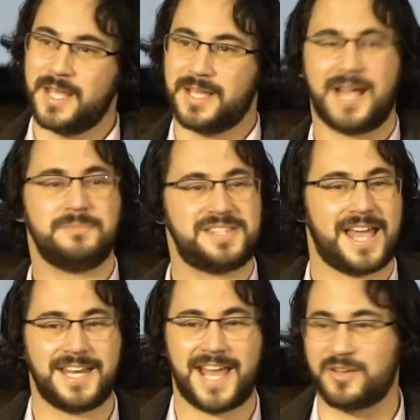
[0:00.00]
Come
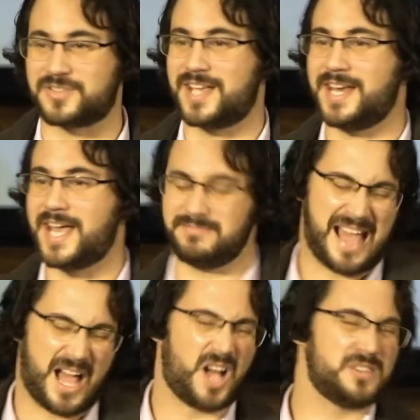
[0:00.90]
Saturday or Sunday,
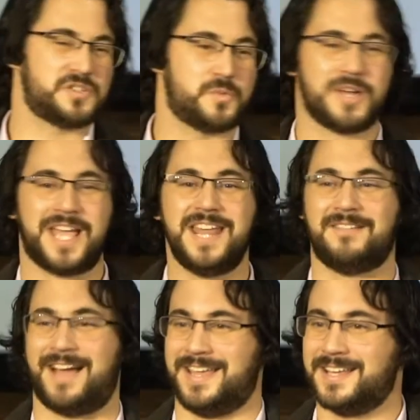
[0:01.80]
nah, I'll just work
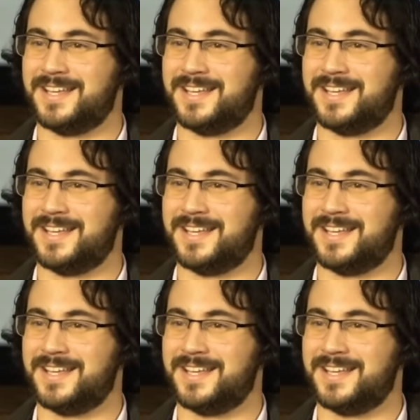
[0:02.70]
anyway.